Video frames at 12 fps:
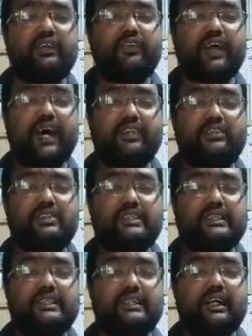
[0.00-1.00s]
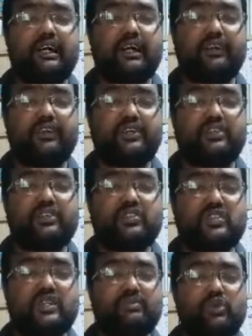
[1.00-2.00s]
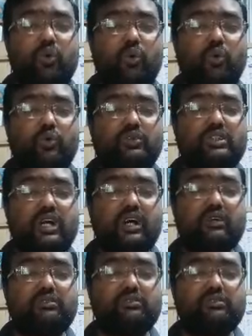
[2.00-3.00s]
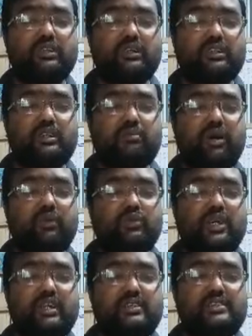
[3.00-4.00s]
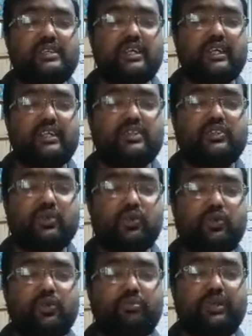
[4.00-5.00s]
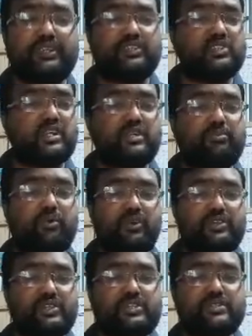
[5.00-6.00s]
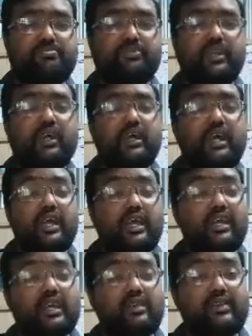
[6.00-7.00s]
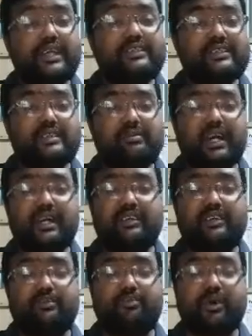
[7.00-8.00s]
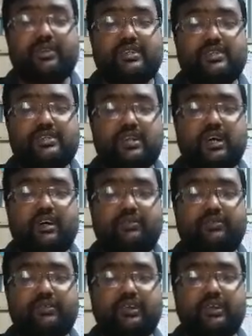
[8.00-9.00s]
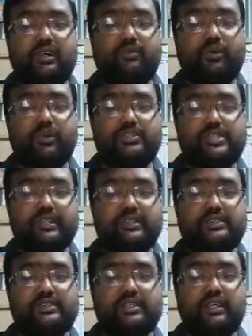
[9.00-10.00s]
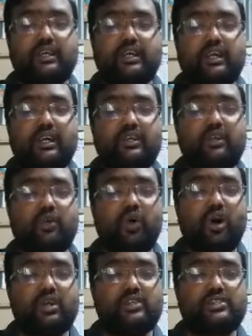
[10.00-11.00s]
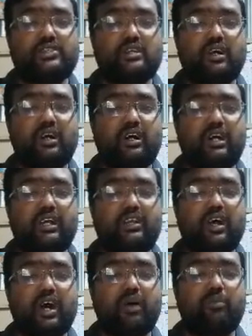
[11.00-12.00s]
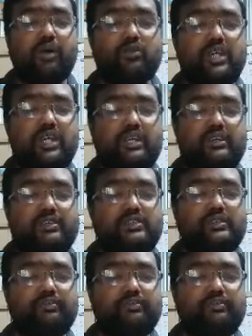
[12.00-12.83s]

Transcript: that the streams own down the mountains in a slow but a steady process. He even examined the presence of fossils in the rocks in high mountains.